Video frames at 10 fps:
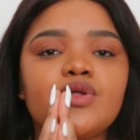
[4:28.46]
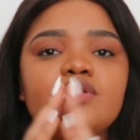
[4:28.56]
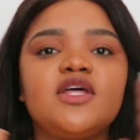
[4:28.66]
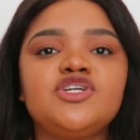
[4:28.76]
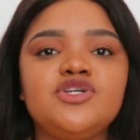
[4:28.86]

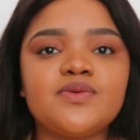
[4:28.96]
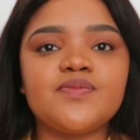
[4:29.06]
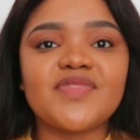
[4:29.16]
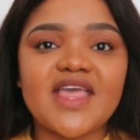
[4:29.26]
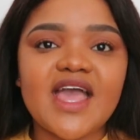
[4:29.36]
that
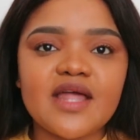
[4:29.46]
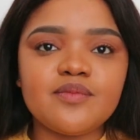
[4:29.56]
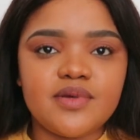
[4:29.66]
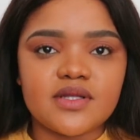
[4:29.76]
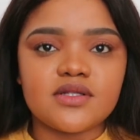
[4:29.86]
you
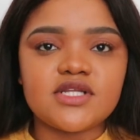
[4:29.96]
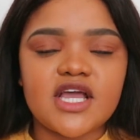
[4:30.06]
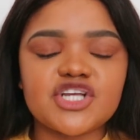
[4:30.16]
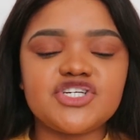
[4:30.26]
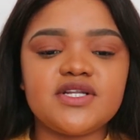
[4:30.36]
can build
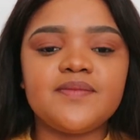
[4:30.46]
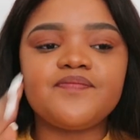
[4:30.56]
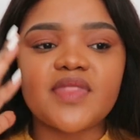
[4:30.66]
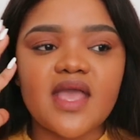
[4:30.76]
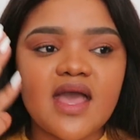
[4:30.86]

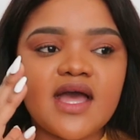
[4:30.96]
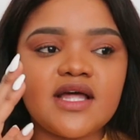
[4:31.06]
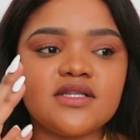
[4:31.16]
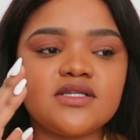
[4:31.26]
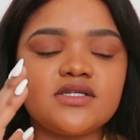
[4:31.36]
actually,
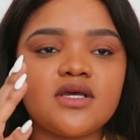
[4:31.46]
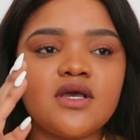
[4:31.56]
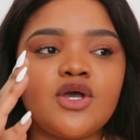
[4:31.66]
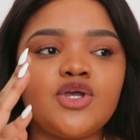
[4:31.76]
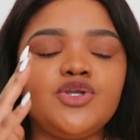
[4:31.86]
and
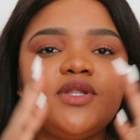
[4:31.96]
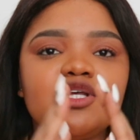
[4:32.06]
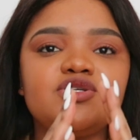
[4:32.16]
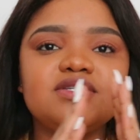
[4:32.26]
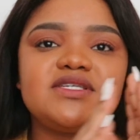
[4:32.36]
you
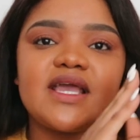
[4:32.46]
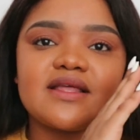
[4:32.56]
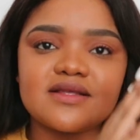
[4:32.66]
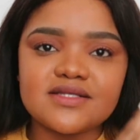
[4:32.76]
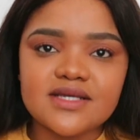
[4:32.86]
need to
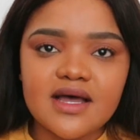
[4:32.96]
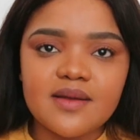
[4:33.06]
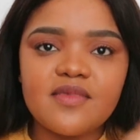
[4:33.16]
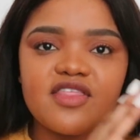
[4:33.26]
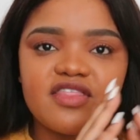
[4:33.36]
take the
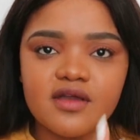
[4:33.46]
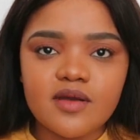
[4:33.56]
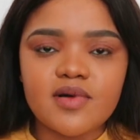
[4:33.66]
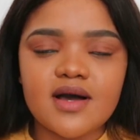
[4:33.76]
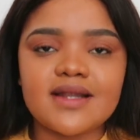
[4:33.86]
time, think
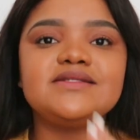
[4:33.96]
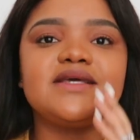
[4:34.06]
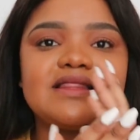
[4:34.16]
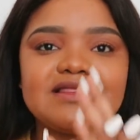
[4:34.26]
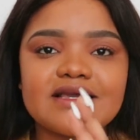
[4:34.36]
about it,
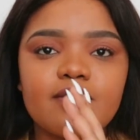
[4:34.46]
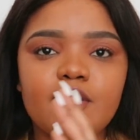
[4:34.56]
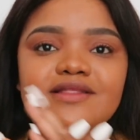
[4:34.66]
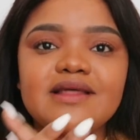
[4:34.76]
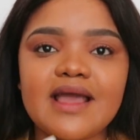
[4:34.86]
and think
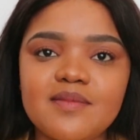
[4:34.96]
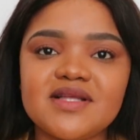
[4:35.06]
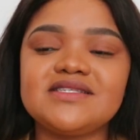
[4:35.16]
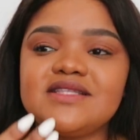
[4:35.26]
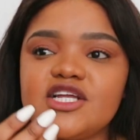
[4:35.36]
about the
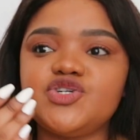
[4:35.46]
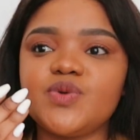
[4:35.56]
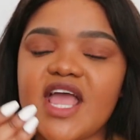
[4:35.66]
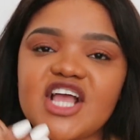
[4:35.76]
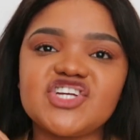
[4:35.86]
habits that
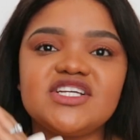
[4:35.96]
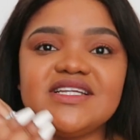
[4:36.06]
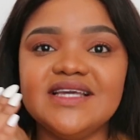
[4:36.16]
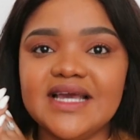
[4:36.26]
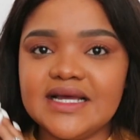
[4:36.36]
you
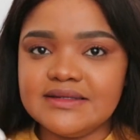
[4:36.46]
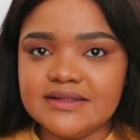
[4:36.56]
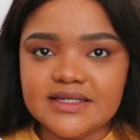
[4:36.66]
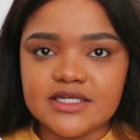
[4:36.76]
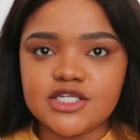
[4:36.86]
actually
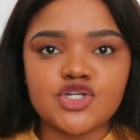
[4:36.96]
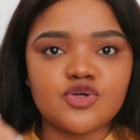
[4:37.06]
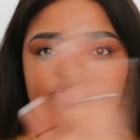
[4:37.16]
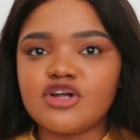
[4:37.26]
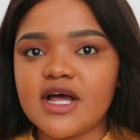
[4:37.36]
need.
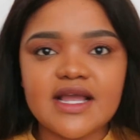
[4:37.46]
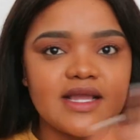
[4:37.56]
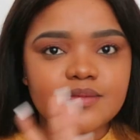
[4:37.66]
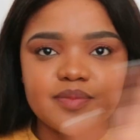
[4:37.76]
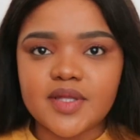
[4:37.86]
Don't try
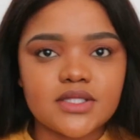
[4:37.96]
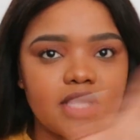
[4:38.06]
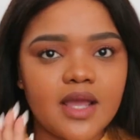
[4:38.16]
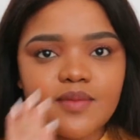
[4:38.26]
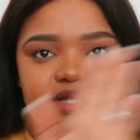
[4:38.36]
build
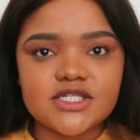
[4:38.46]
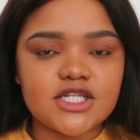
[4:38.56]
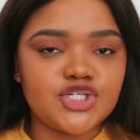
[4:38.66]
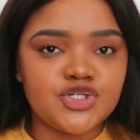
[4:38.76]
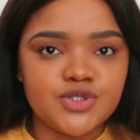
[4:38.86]
habits
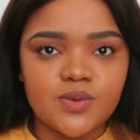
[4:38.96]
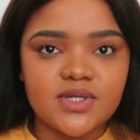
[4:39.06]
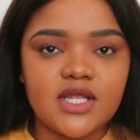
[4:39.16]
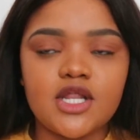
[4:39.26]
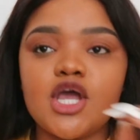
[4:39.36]
that you don't
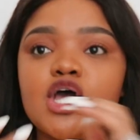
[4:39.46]
need.